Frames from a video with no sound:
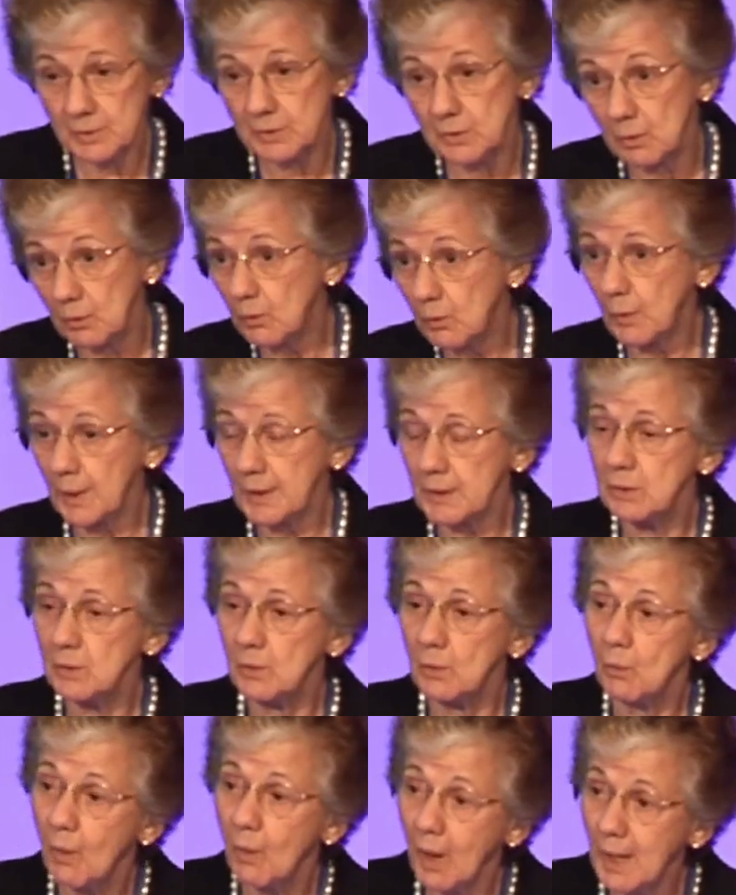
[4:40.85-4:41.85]
We don't quite
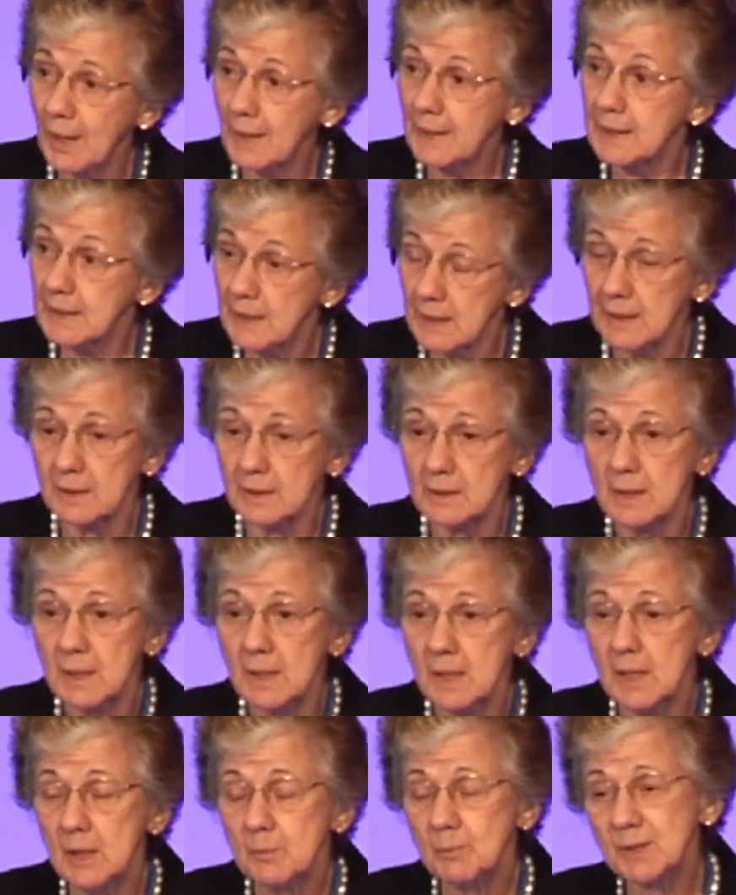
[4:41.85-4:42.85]
know why yet,
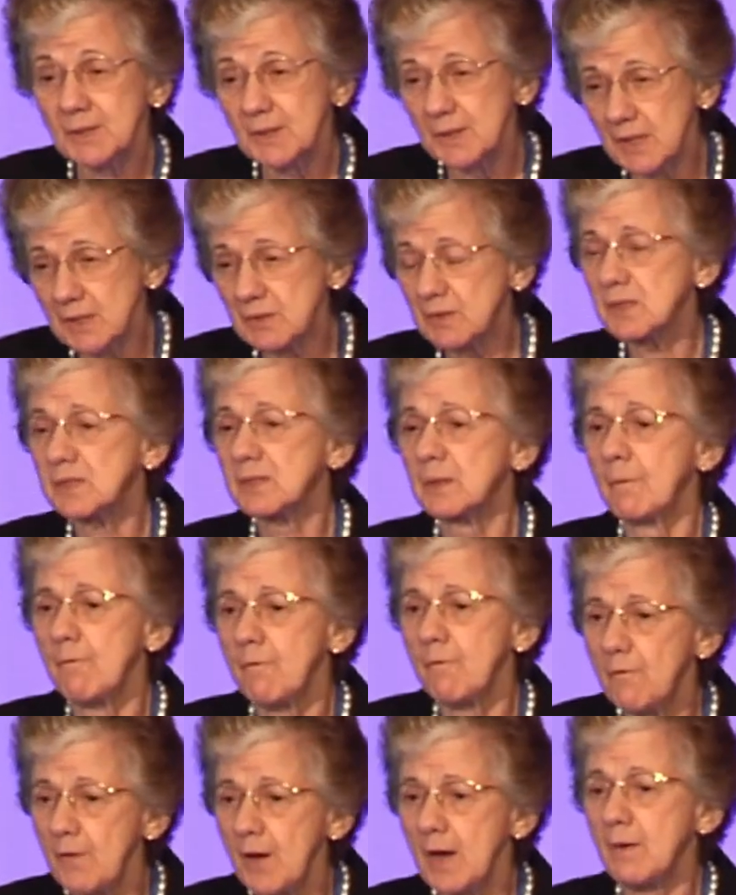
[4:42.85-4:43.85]
but these are
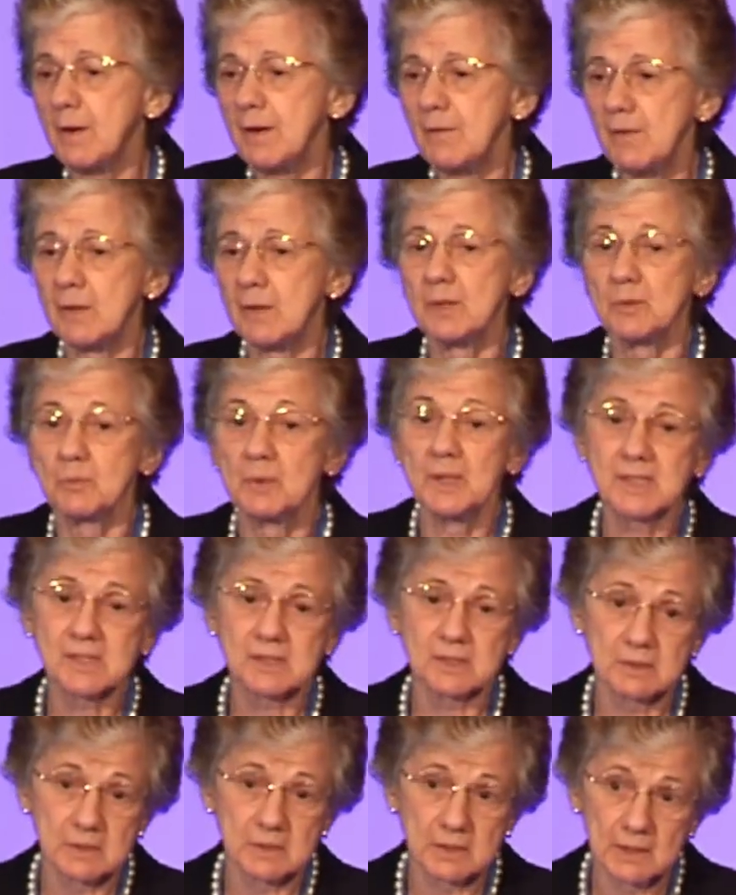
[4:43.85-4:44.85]
some very, very
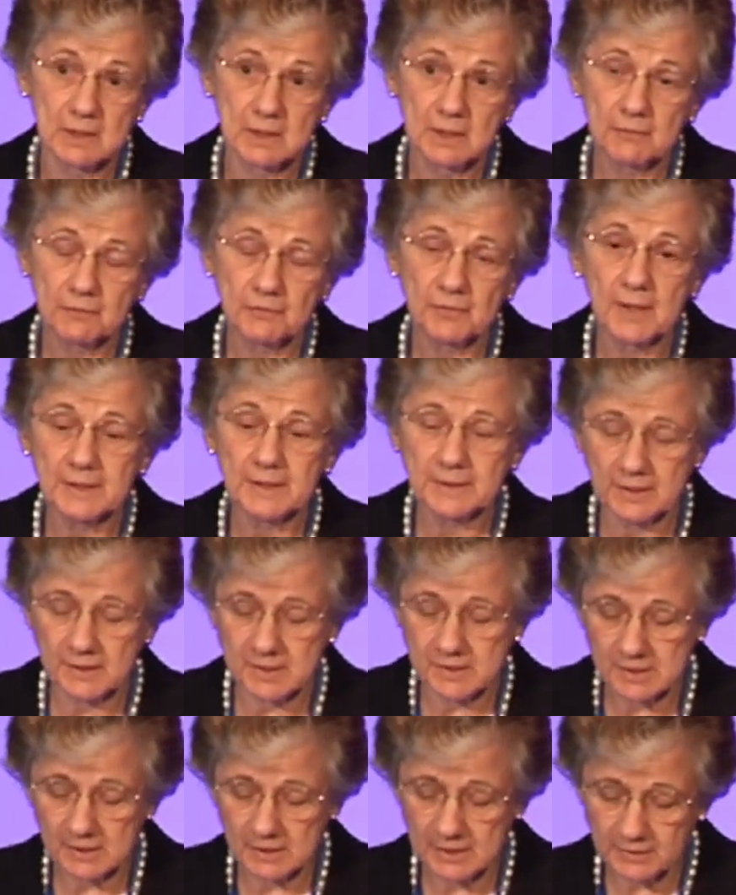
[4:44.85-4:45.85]
recent
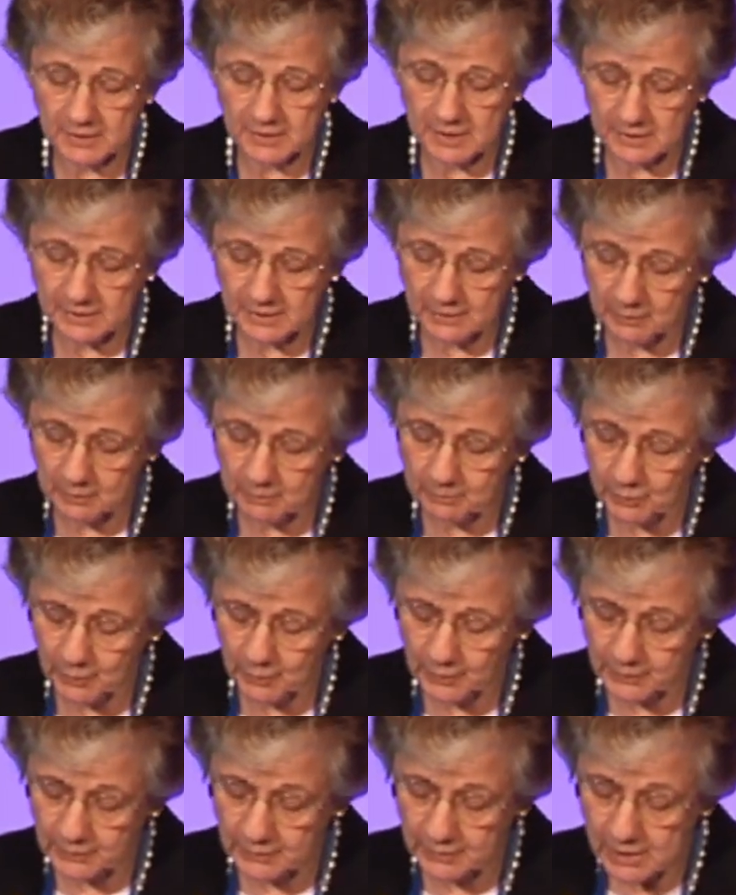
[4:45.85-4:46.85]
findings, and I think they're
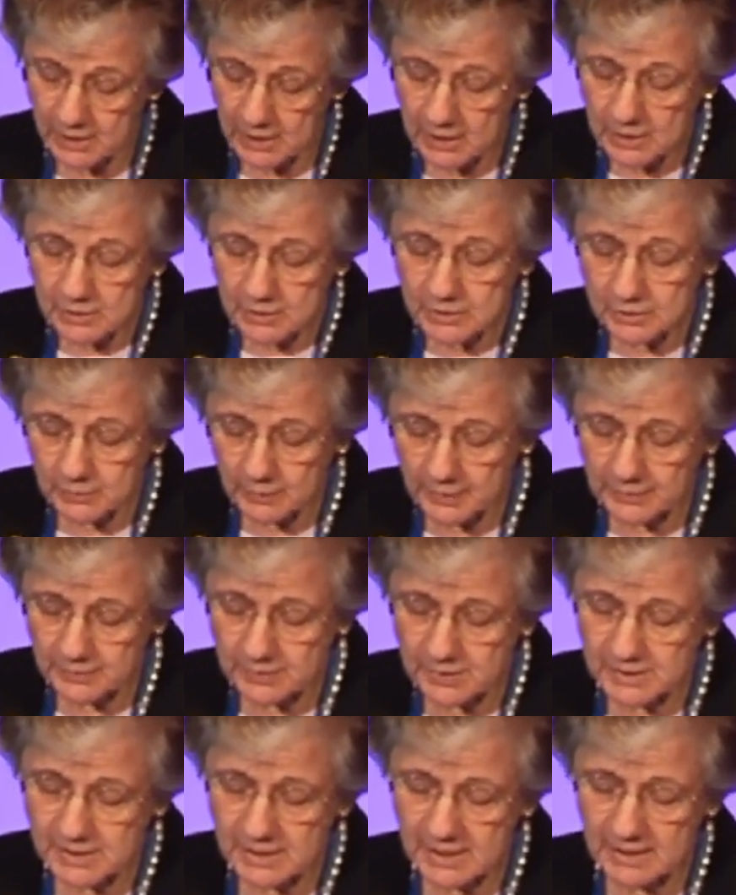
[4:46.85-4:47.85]
important to
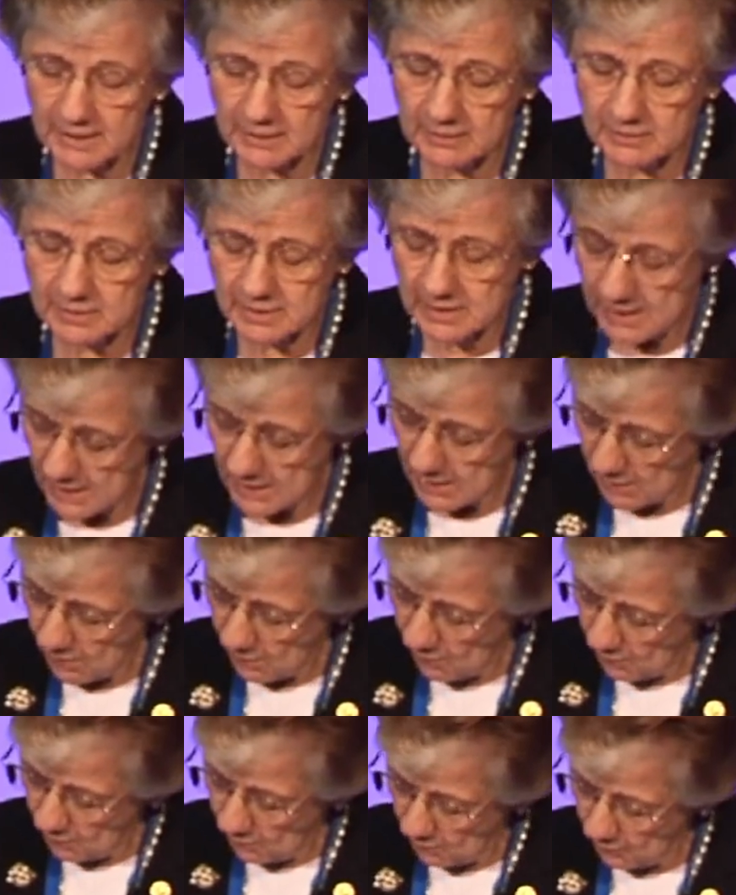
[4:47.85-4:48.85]
understand
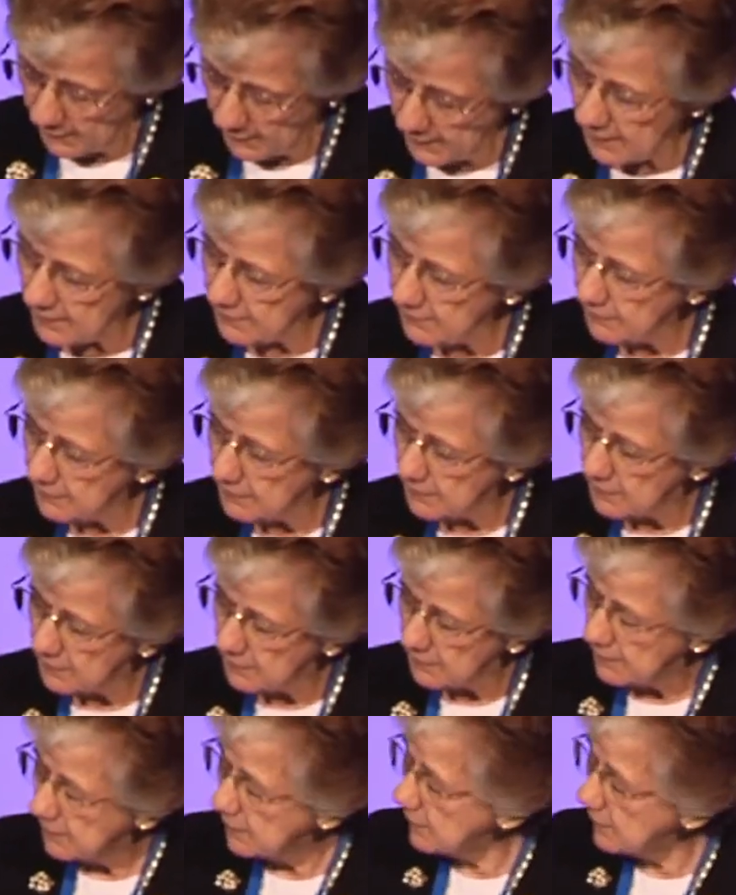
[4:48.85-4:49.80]
what I